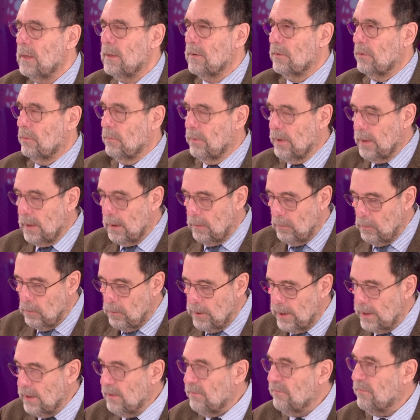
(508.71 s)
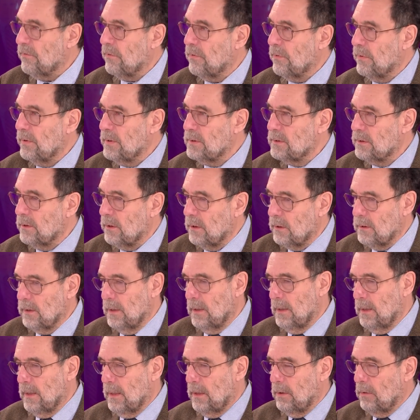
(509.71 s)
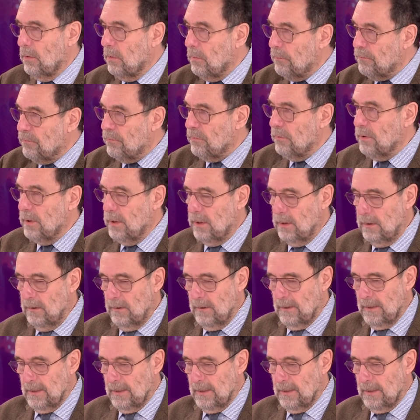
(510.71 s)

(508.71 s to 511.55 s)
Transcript: So we are waiting for a result, and hopefully,